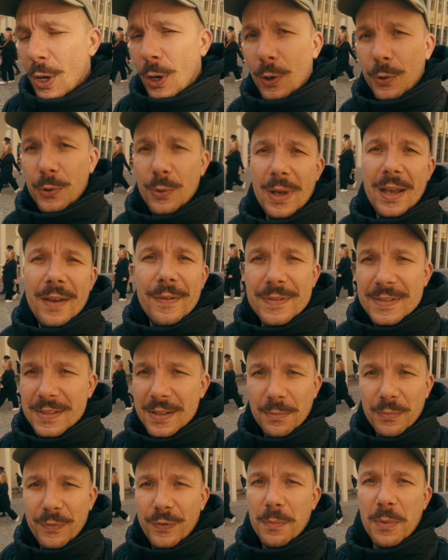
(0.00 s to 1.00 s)
or you have
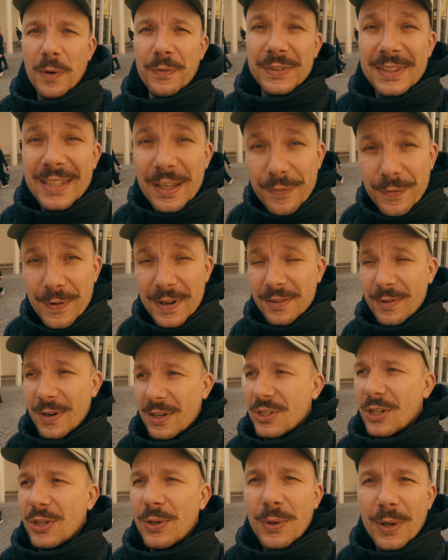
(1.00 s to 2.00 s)
some form of different
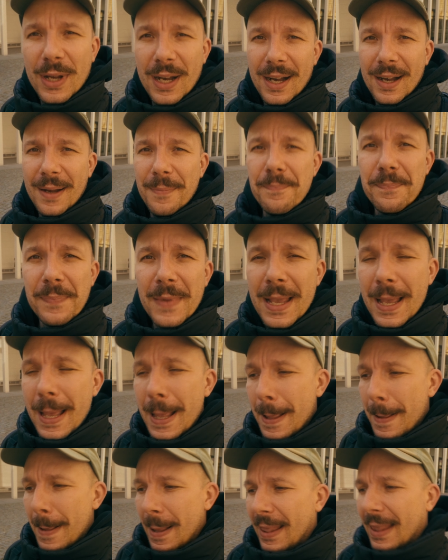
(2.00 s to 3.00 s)
Raja Yoga,
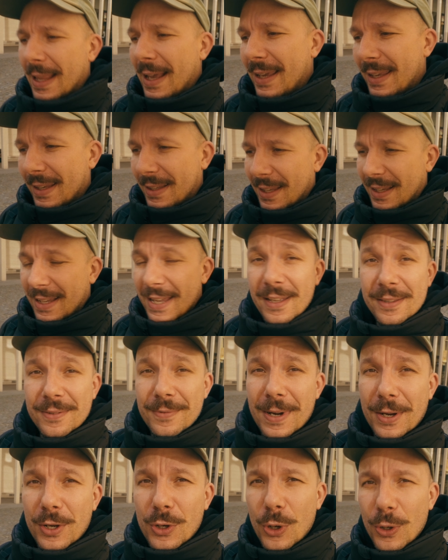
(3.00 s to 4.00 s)
like a
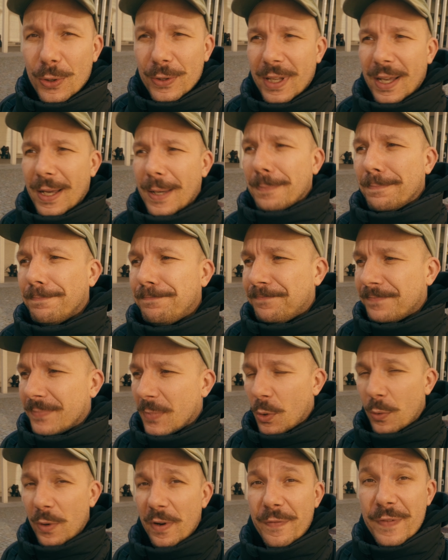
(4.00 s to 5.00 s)
Kendra Kona,
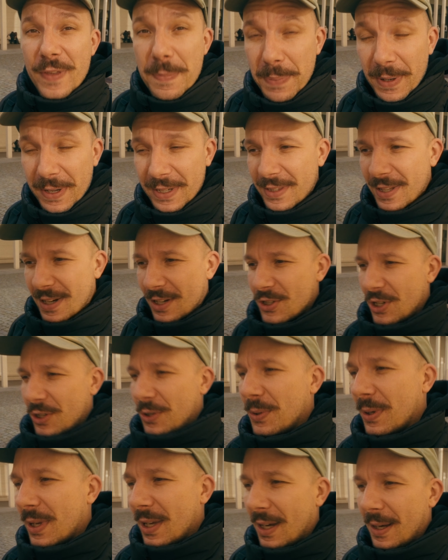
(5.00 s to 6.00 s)
or a Viparit Raja
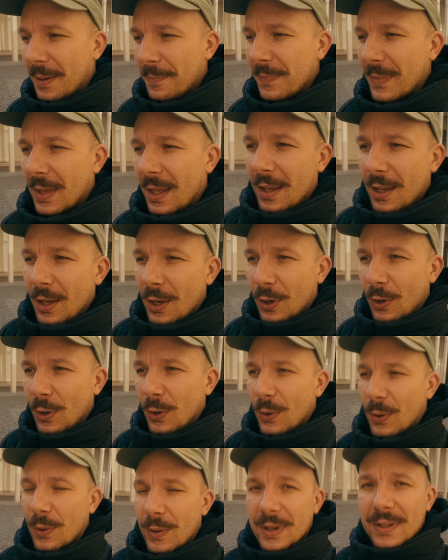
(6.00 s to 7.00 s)
Yoga,
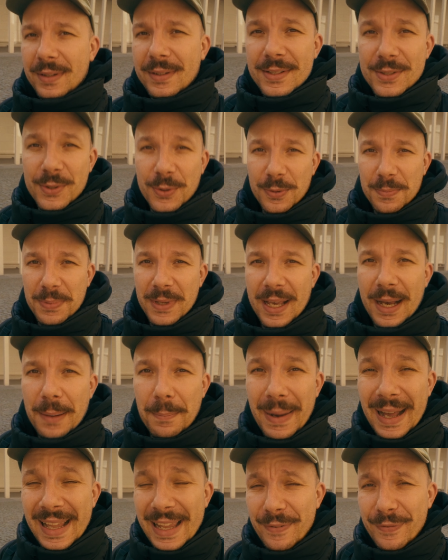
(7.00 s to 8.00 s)
or this could be a
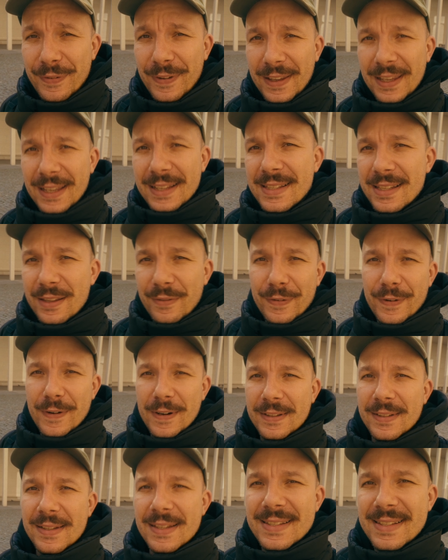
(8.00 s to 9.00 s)
Malefics in
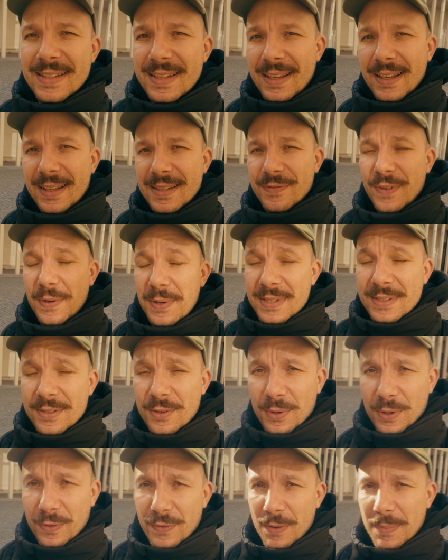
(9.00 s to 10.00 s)
3rd and 6th, very
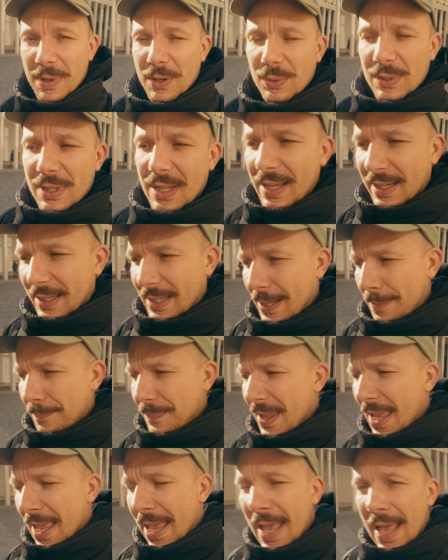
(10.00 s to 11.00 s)
strong from Arudha Lagna,
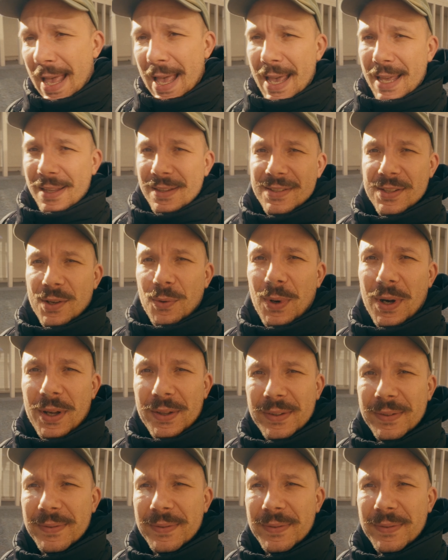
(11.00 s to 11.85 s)
and so on.